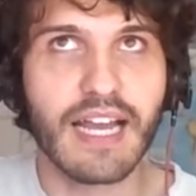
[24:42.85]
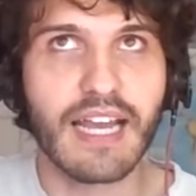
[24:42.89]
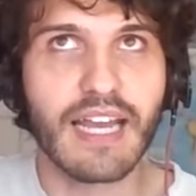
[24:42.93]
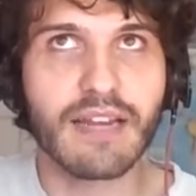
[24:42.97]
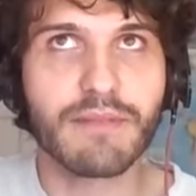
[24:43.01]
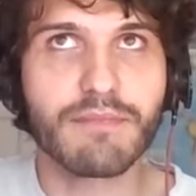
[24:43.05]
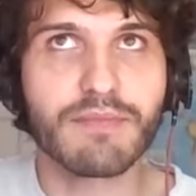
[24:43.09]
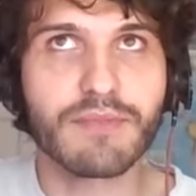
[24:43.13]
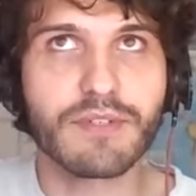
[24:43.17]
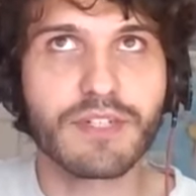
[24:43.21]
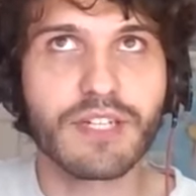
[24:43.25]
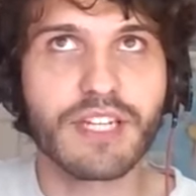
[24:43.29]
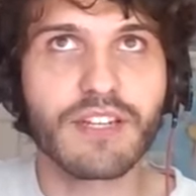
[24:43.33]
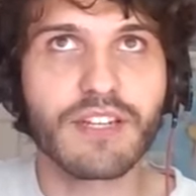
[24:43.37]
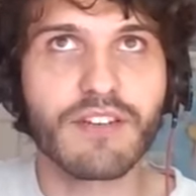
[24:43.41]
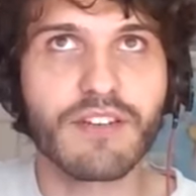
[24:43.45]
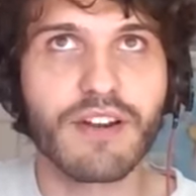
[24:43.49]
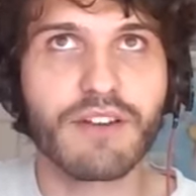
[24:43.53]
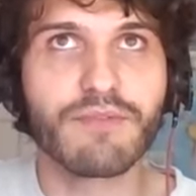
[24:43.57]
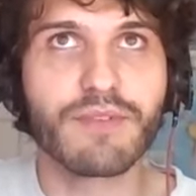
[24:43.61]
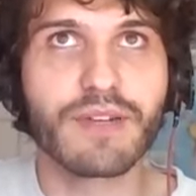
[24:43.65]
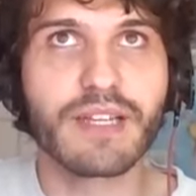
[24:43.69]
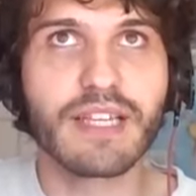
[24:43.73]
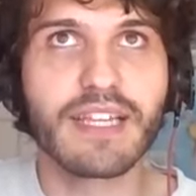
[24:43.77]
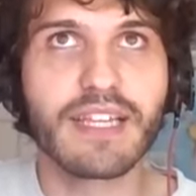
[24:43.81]
In particular, I
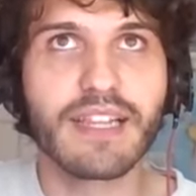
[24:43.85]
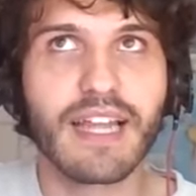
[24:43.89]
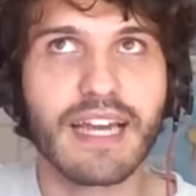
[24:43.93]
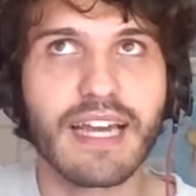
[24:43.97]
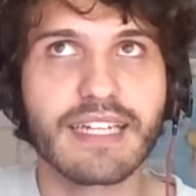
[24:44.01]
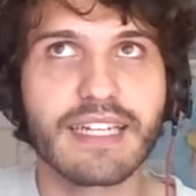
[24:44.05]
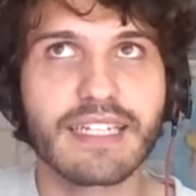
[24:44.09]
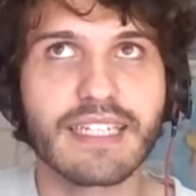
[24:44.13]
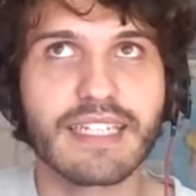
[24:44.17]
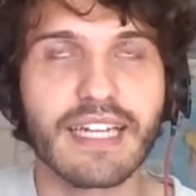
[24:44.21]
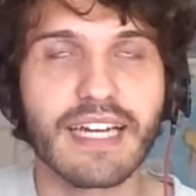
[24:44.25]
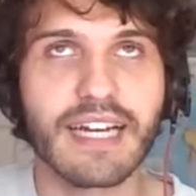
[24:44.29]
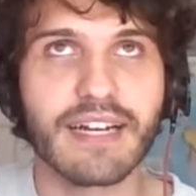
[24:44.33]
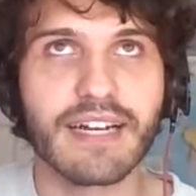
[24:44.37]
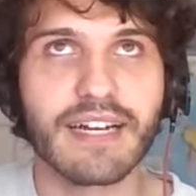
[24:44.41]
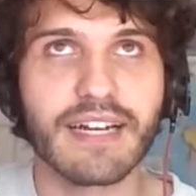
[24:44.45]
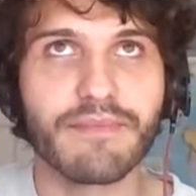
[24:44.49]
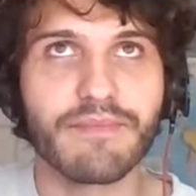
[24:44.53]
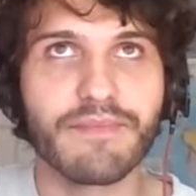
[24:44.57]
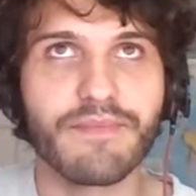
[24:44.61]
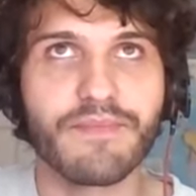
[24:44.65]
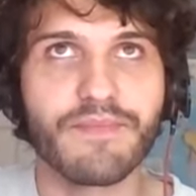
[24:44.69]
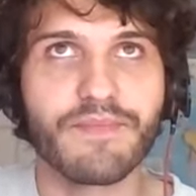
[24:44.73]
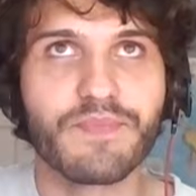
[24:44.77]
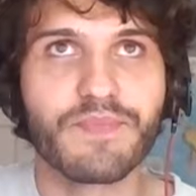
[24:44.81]
really liked
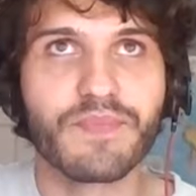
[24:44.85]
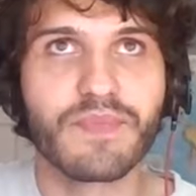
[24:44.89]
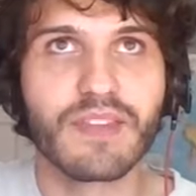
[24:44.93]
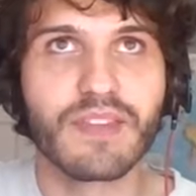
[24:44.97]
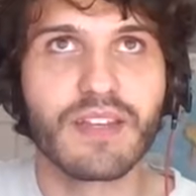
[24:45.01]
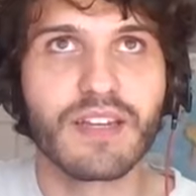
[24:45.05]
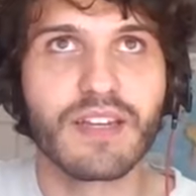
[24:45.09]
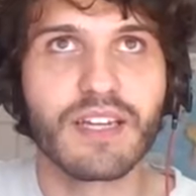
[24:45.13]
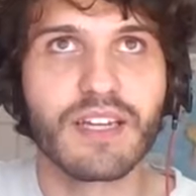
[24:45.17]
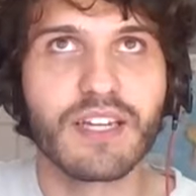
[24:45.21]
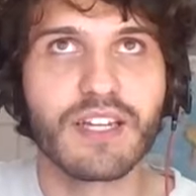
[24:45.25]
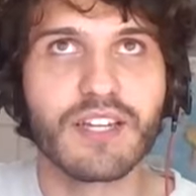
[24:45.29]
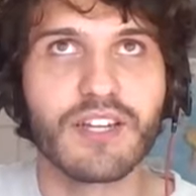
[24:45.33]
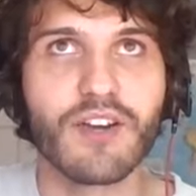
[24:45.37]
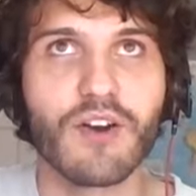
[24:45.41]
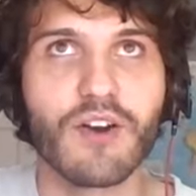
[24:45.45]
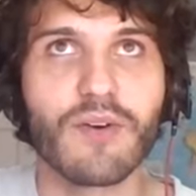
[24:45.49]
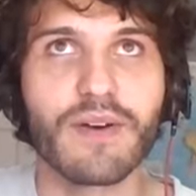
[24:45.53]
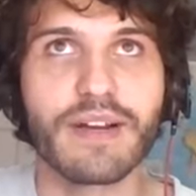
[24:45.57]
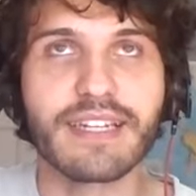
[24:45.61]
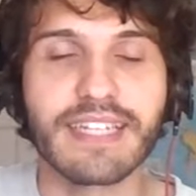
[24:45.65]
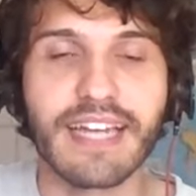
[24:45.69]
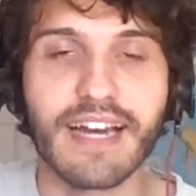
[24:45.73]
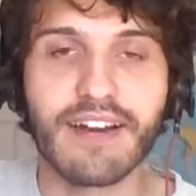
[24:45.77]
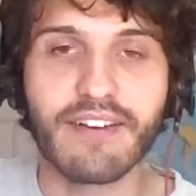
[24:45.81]

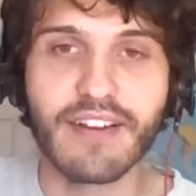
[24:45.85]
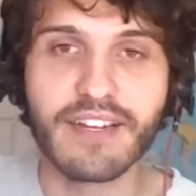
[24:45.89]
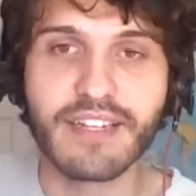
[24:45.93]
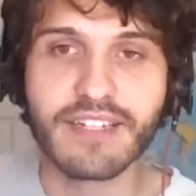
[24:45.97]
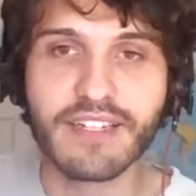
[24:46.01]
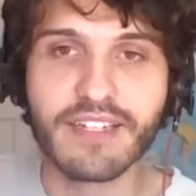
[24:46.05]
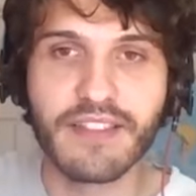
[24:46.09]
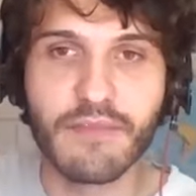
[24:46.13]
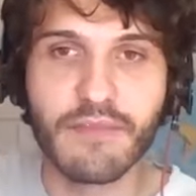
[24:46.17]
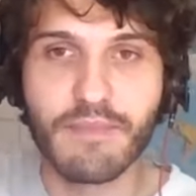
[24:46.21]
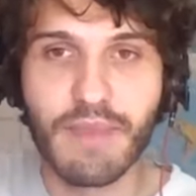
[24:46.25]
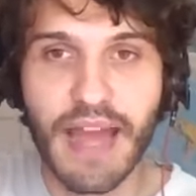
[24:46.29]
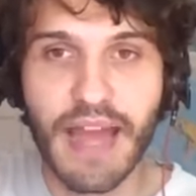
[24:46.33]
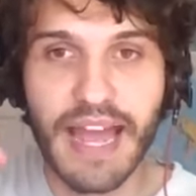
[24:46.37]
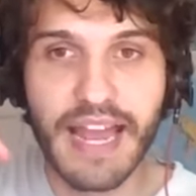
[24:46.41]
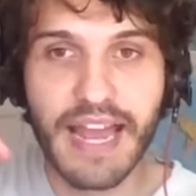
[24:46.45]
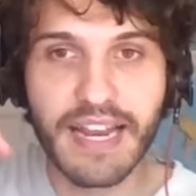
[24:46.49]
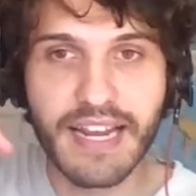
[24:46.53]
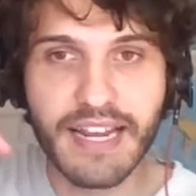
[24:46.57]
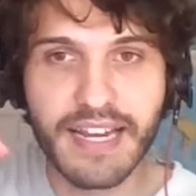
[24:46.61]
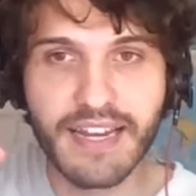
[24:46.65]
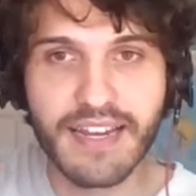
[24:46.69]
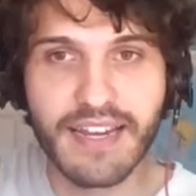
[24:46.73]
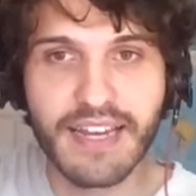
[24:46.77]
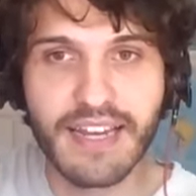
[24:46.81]
going down into the
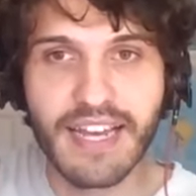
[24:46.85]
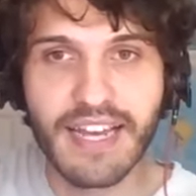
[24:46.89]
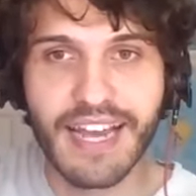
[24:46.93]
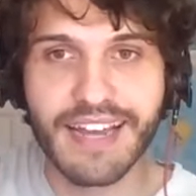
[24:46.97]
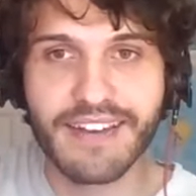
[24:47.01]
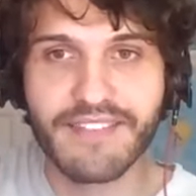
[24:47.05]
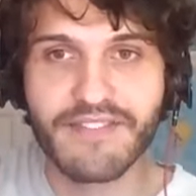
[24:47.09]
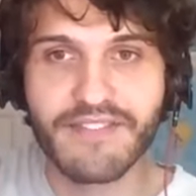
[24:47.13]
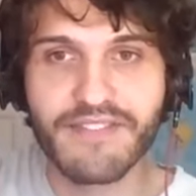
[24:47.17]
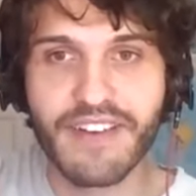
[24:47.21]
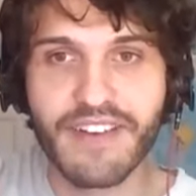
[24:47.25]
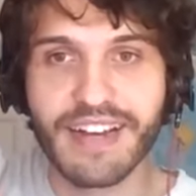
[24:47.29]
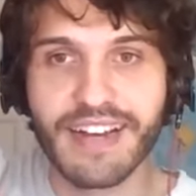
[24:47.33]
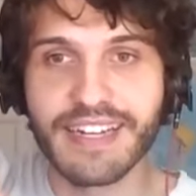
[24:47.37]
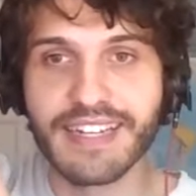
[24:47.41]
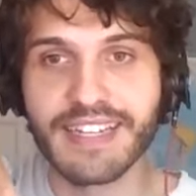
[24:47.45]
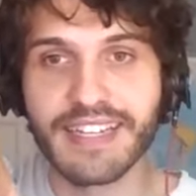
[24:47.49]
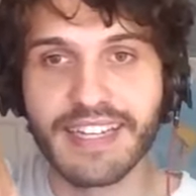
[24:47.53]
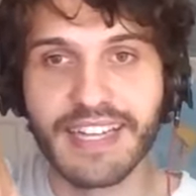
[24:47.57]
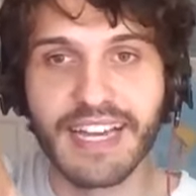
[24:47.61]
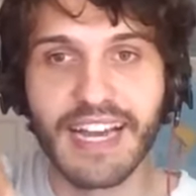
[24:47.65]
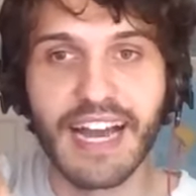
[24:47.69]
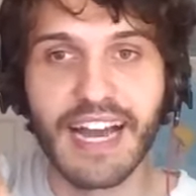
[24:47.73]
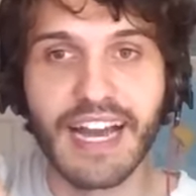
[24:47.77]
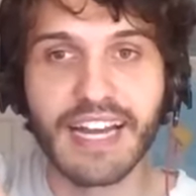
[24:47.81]
bank and finding
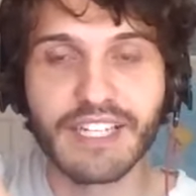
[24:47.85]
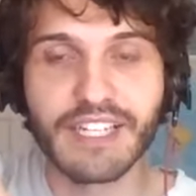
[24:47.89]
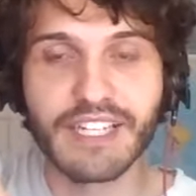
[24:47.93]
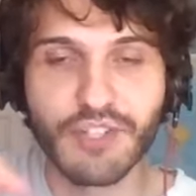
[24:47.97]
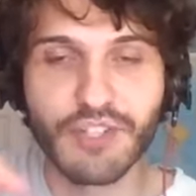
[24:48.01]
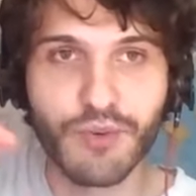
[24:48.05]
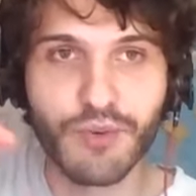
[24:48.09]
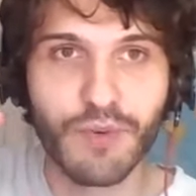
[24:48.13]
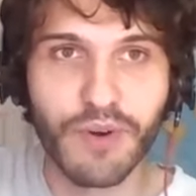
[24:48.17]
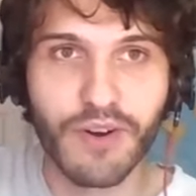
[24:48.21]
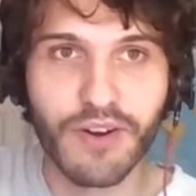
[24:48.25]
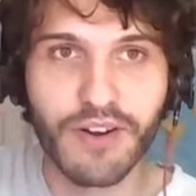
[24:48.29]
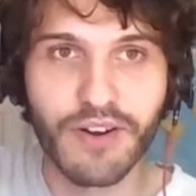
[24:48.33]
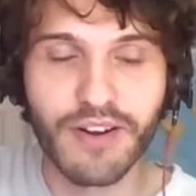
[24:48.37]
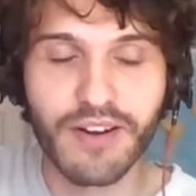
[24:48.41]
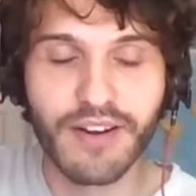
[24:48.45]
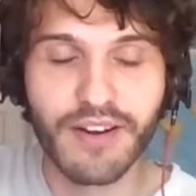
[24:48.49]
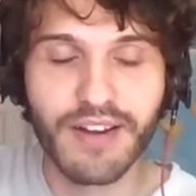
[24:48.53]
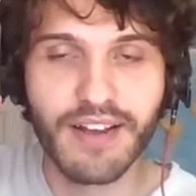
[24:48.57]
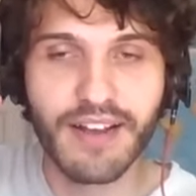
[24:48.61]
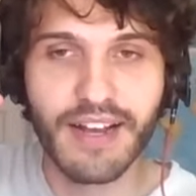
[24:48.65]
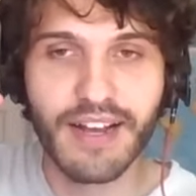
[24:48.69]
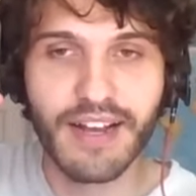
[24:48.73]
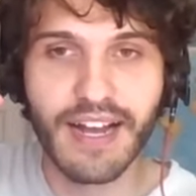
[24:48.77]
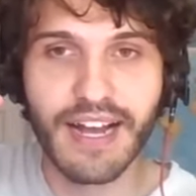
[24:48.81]
the guys who were
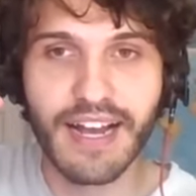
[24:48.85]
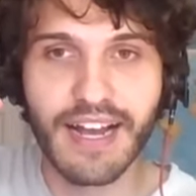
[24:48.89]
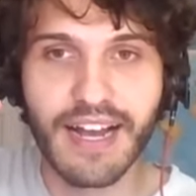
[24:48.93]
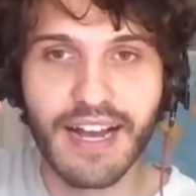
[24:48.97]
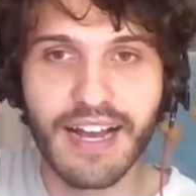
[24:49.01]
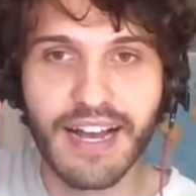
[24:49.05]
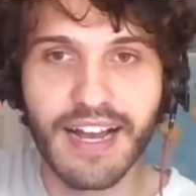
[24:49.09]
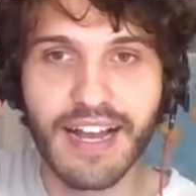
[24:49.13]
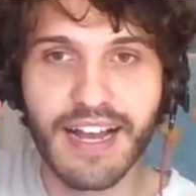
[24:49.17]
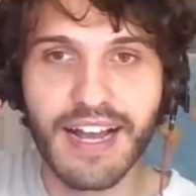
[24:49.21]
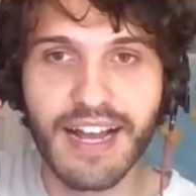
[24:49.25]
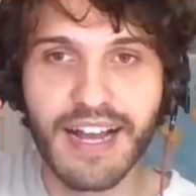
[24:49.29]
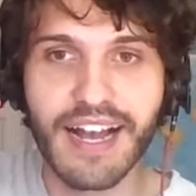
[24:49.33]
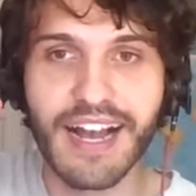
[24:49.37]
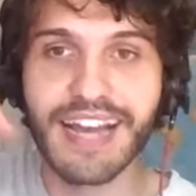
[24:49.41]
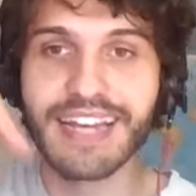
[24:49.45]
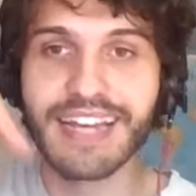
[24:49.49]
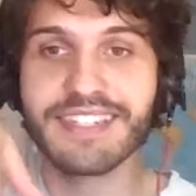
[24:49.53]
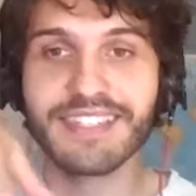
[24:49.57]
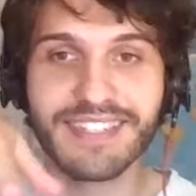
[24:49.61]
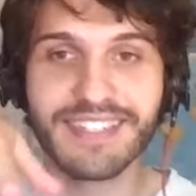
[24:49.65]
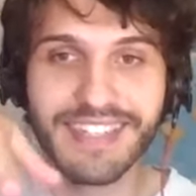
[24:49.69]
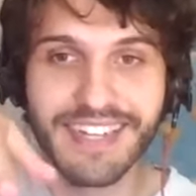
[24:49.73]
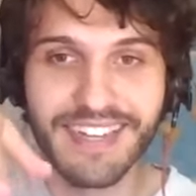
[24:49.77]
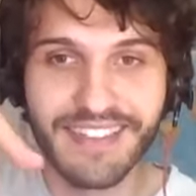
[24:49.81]

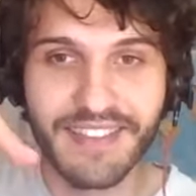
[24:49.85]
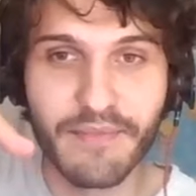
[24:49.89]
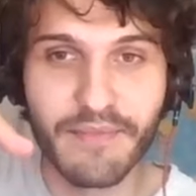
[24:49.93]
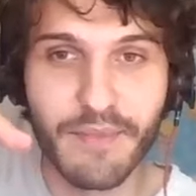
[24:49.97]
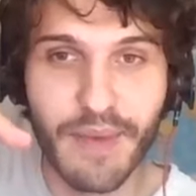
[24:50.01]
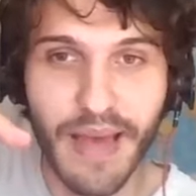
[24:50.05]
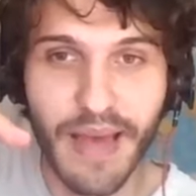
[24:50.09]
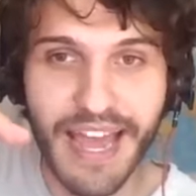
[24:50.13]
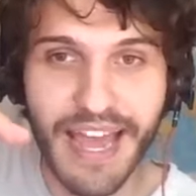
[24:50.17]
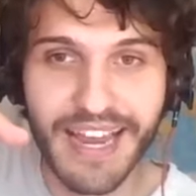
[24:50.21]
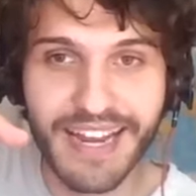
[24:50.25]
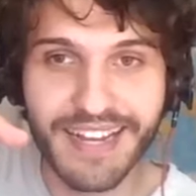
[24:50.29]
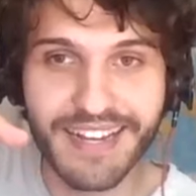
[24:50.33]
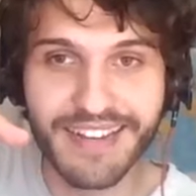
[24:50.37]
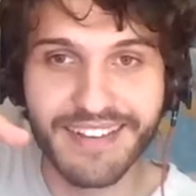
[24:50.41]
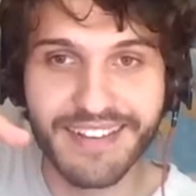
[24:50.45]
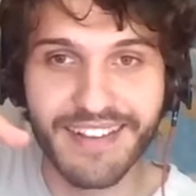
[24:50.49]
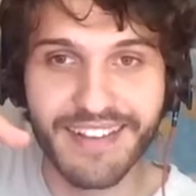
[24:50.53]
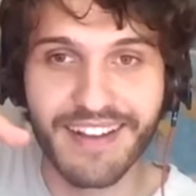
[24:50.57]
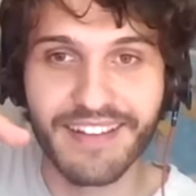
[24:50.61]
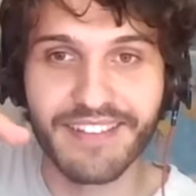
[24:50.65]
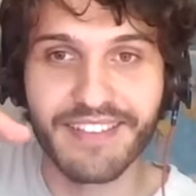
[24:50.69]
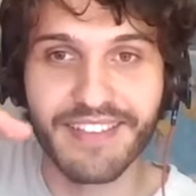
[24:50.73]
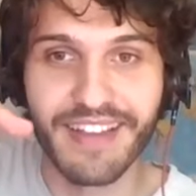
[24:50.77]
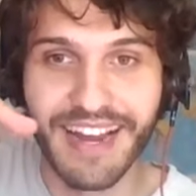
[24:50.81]
heisting the bank
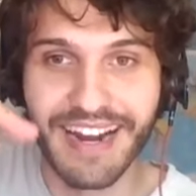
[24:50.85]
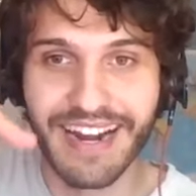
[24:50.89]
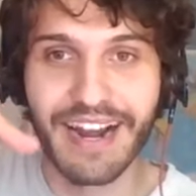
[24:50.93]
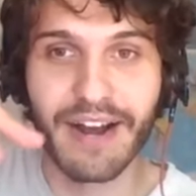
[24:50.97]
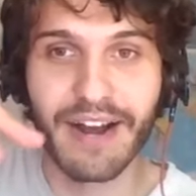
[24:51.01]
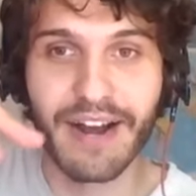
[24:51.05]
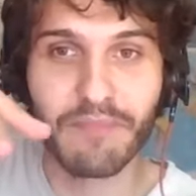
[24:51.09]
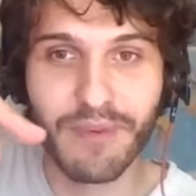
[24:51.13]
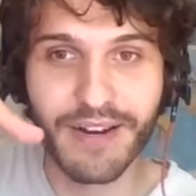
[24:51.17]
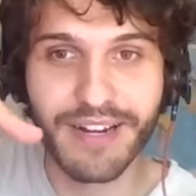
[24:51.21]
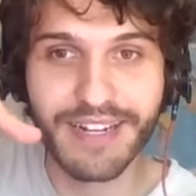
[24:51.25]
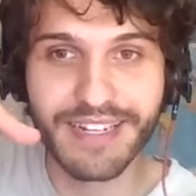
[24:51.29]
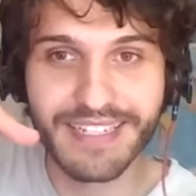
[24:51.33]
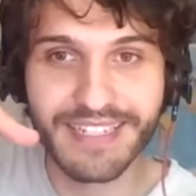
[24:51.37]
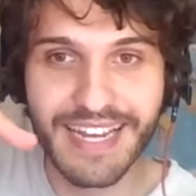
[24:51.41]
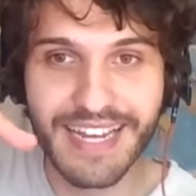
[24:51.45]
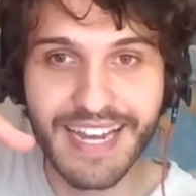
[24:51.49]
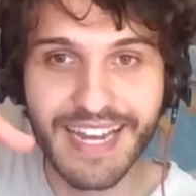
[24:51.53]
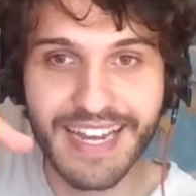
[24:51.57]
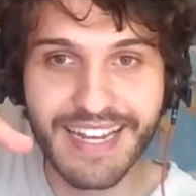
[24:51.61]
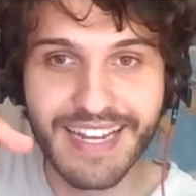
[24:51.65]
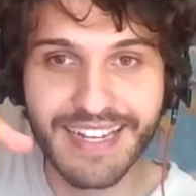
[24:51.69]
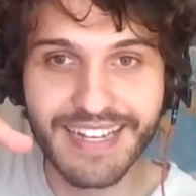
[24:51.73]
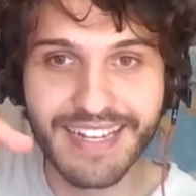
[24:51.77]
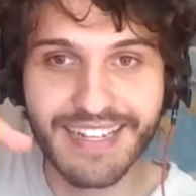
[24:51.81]
on Outbreak
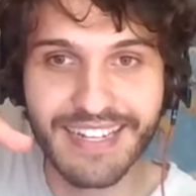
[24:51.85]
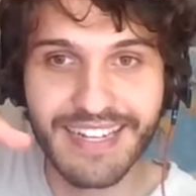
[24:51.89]
Day.